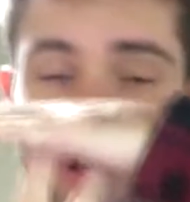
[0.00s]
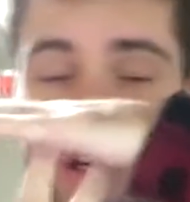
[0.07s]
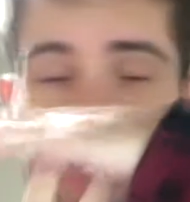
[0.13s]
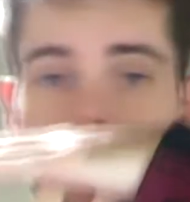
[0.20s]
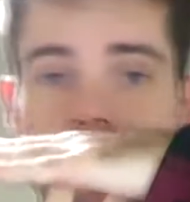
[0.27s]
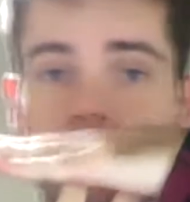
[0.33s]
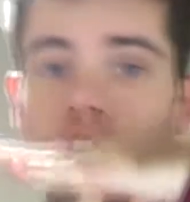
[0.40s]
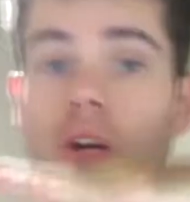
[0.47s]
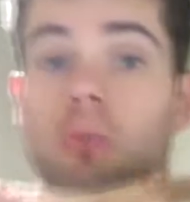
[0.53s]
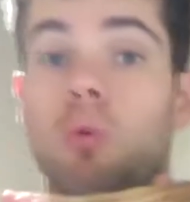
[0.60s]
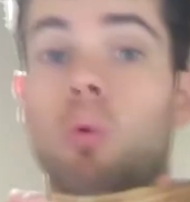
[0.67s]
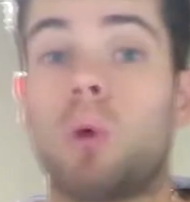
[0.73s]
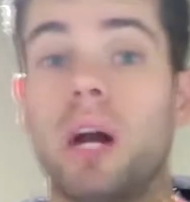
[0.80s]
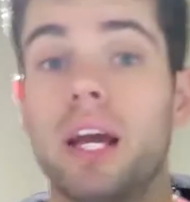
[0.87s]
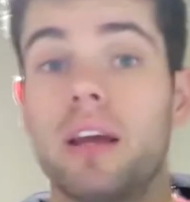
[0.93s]
Every time a
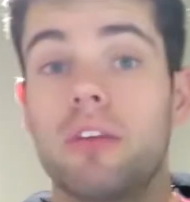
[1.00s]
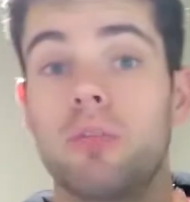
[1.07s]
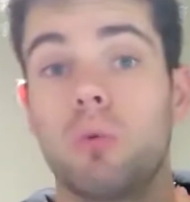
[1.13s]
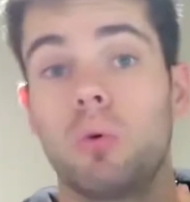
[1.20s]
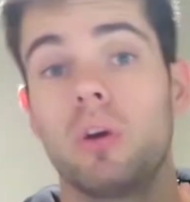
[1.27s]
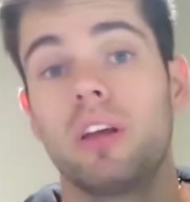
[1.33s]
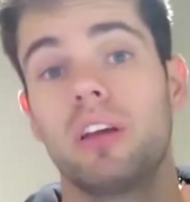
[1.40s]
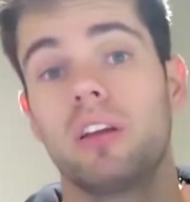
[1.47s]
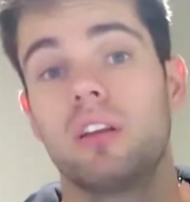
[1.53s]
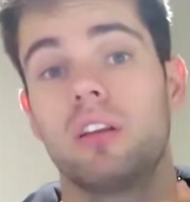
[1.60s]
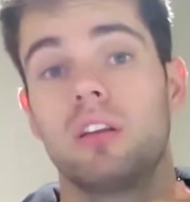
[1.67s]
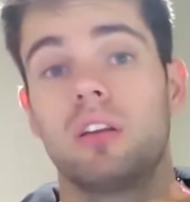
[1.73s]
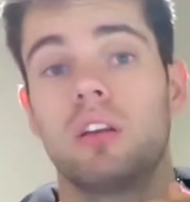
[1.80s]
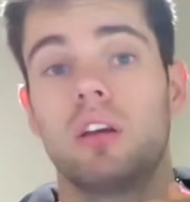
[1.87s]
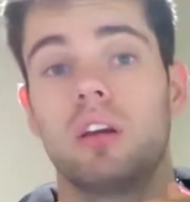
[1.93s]
wave will hit,
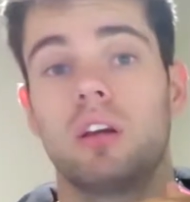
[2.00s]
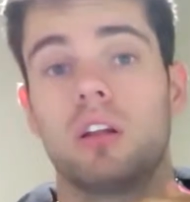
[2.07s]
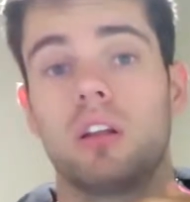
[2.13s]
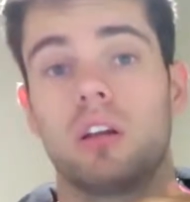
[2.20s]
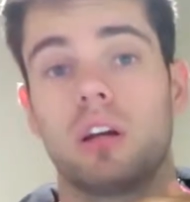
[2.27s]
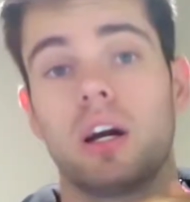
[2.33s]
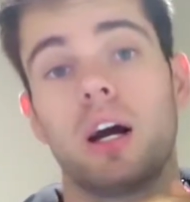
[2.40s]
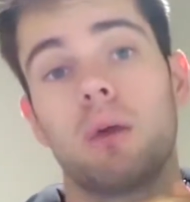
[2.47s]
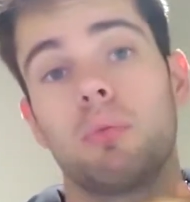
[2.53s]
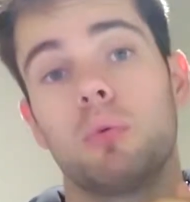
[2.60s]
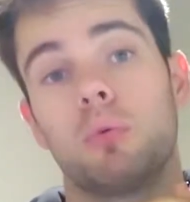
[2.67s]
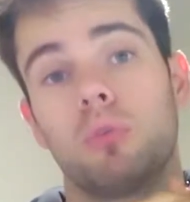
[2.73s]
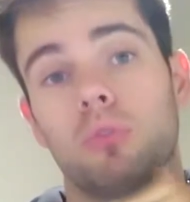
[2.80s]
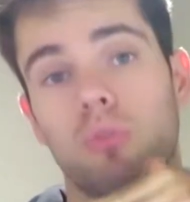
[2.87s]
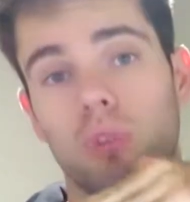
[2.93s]
the carpet
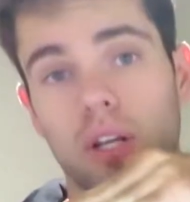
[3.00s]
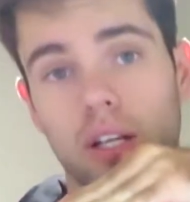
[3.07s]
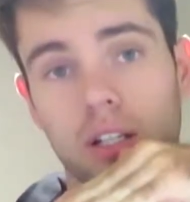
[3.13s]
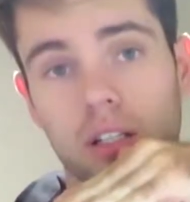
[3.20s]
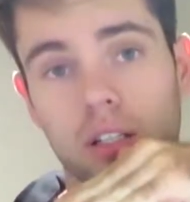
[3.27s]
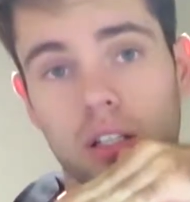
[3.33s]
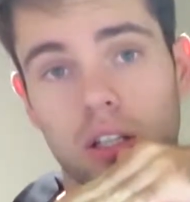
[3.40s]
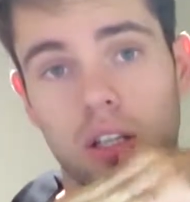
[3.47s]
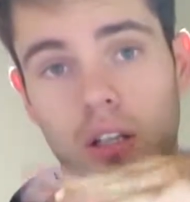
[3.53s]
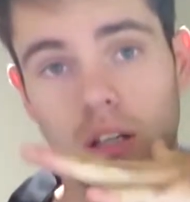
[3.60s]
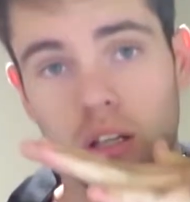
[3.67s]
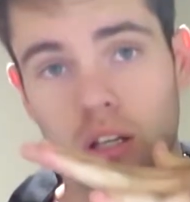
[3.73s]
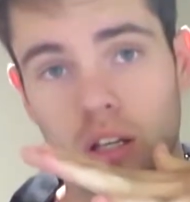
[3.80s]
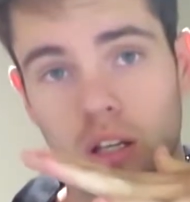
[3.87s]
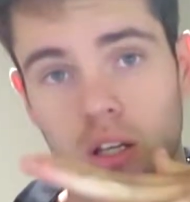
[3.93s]
will flex,
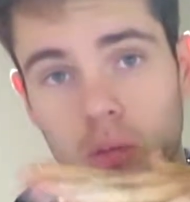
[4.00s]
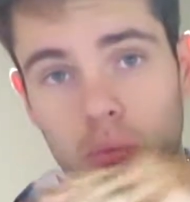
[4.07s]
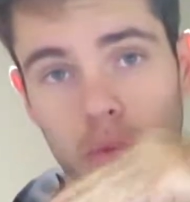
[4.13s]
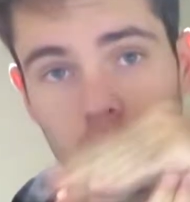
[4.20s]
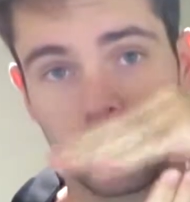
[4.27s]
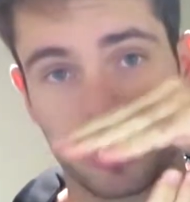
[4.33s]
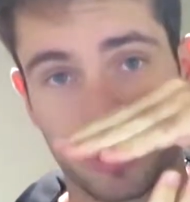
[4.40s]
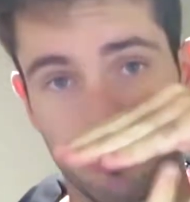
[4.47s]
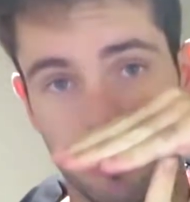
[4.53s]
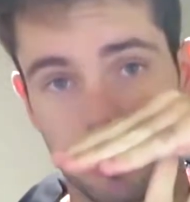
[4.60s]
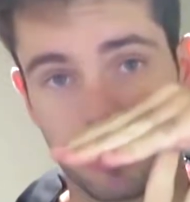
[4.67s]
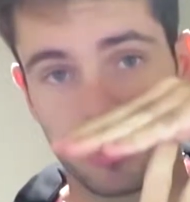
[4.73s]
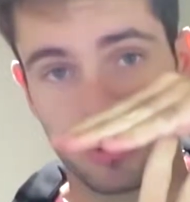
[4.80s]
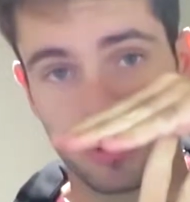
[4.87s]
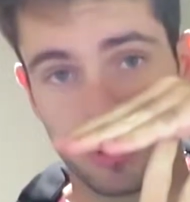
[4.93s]
pushing the
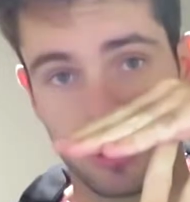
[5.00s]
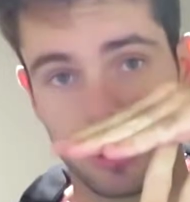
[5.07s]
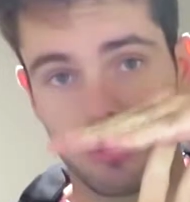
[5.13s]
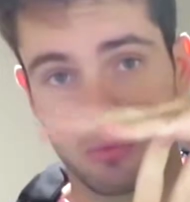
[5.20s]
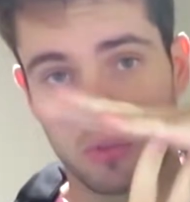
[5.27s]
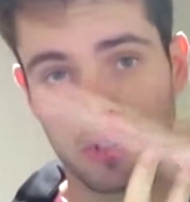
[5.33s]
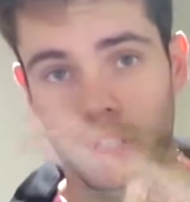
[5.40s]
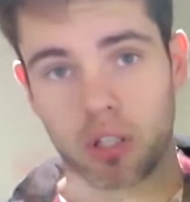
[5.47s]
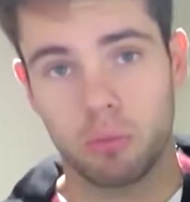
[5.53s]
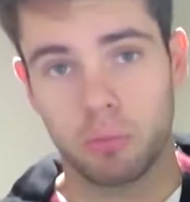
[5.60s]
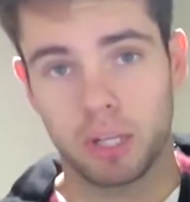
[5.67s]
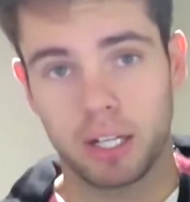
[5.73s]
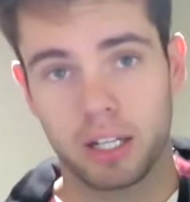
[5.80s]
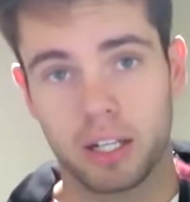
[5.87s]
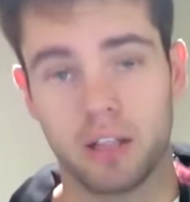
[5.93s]
pistons up and then
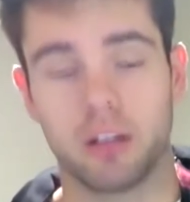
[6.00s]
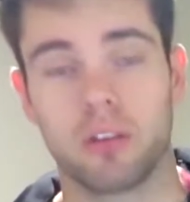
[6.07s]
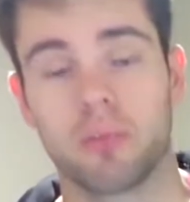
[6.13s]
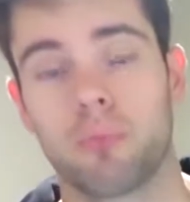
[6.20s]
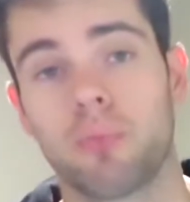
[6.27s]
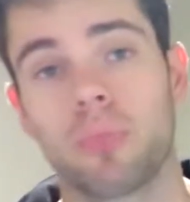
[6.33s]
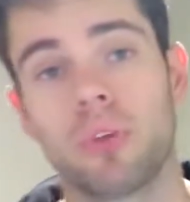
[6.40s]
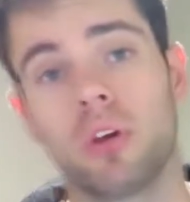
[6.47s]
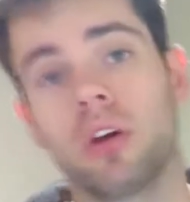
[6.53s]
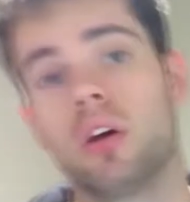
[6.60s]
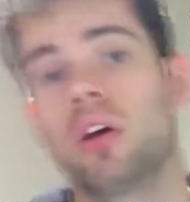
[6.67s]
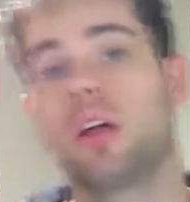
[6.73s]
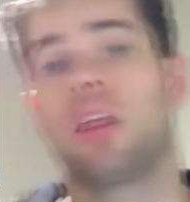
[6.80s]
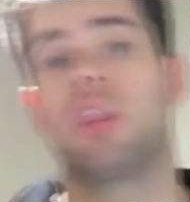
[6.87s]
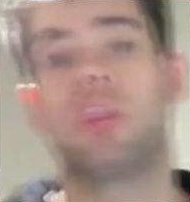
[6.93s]
back down.
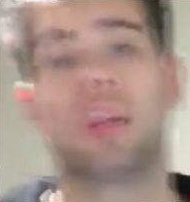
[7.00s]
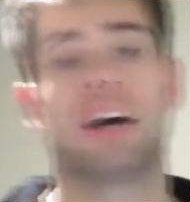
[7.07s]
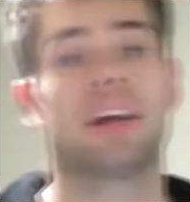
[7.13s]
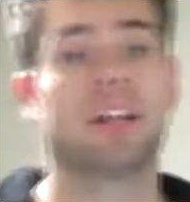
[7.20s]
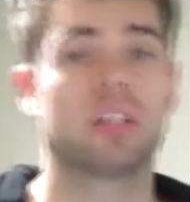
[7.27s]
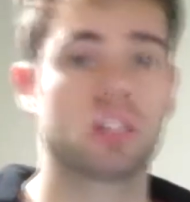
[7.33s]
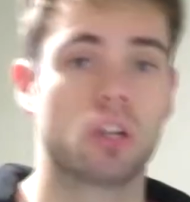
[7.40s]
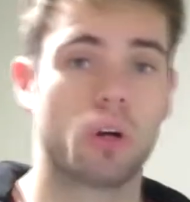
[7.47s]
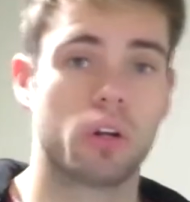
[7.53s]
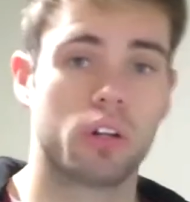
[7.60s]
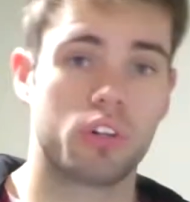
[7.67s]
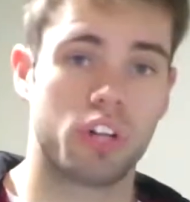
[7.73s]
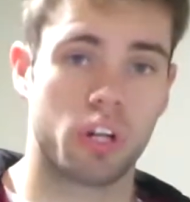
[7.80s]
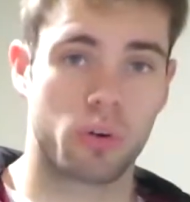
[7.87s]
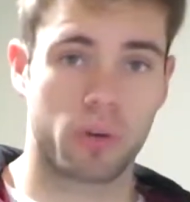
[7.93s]
That is going to
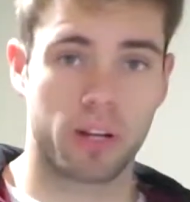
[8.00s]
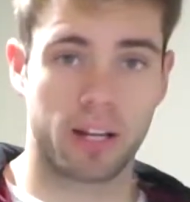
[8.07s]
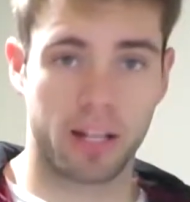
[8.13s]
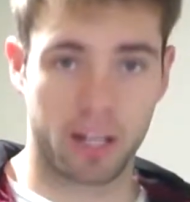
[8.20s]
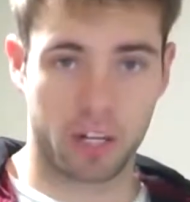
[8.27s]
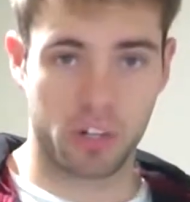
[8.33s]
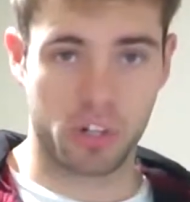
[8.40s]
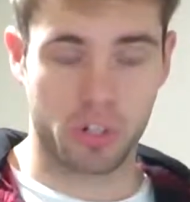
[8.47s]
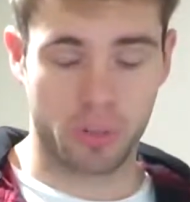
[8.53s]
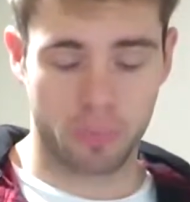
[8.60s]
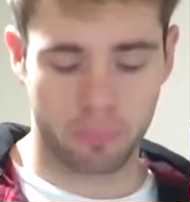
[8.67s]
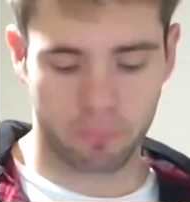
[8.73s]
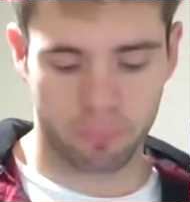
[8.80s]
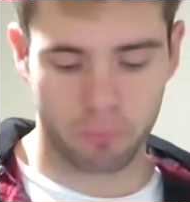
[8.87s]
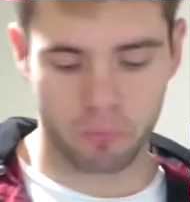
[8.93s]
generate energy.